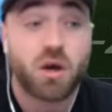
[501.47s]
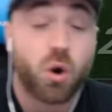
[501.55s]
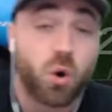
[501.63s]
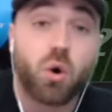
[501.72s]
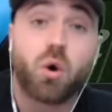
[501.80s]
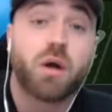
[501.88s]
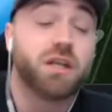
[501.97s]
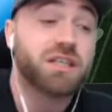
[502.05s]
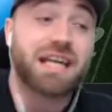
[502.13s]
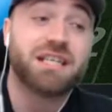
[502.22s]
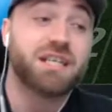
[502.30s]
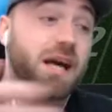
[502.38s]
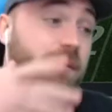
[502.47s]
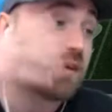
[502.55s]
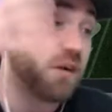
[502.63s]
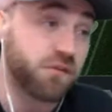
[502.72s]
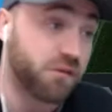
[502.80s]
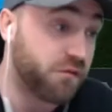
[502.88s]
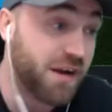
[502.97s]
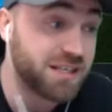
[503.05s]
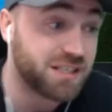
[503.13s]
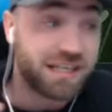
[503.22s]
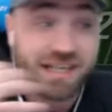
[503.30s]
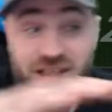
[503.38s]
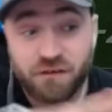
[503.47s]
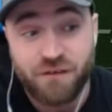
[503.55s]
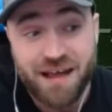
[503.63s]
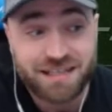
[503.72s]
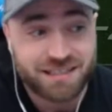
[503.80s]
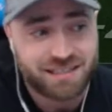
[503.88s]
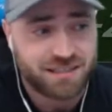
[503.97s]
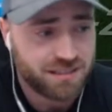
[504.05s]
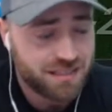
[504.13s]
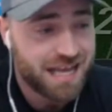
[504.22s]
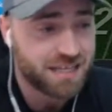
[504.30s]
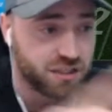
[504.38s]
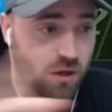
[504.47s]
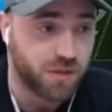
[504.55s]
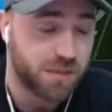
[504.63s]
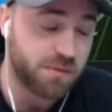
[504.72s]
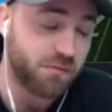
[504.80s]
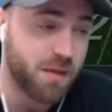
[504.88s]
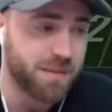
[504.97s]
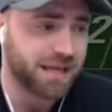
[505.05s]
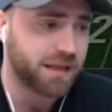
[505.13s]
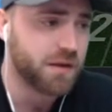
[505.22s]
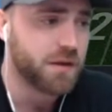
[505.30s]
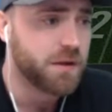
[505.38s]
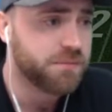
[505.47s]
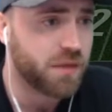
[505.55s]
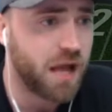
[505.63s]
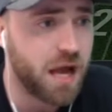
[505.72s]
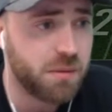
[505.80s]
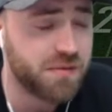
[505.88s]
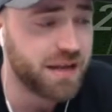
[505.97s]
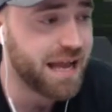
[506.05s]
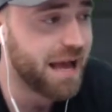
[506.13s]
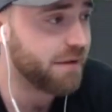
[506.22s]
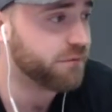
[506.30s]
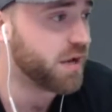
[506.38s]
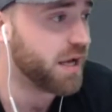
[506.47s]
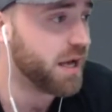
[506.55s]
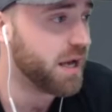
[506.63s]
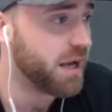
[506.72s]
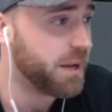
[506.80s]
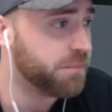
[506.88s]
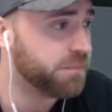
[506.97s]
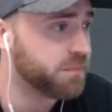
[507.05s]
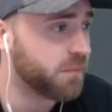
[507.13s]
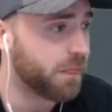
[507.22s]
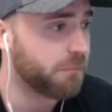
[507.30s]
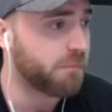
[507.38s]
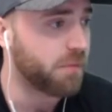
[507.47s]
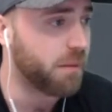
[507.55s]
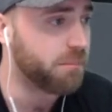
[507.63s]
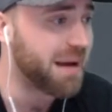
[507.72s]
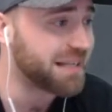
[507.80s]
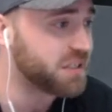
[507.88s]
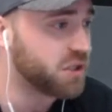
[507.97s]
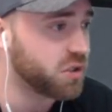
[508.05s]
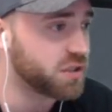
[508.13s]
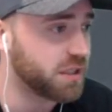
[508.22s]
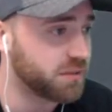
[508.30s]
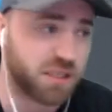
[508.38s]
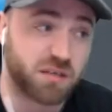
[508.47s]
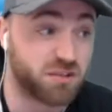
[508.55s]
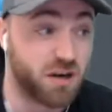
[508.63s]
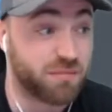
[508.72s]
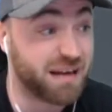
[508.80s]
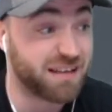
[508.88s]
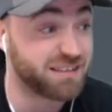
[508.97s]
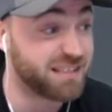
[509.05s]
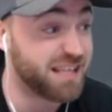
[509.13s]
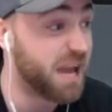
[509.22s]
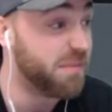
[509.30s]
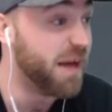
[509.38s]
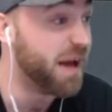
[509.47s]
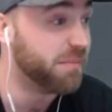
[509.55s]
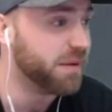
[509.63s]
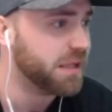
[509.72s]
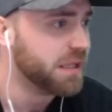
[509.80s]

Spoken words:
or change it up, go for a French league defence / goalkeeper right back. We then have Bastos. I was going to try and pronounce his name there, but